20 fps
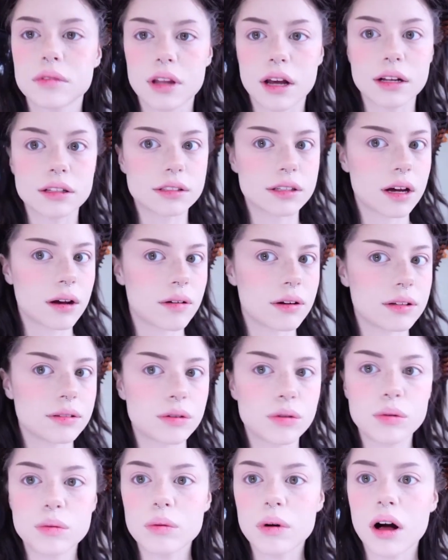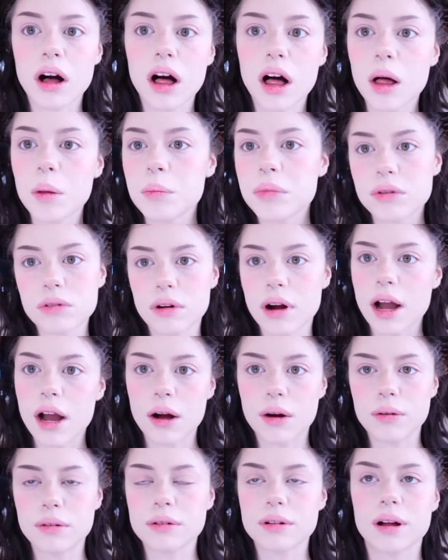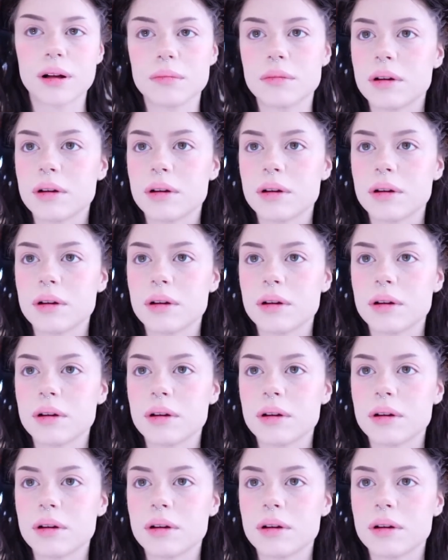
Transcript: That's how I do a brow.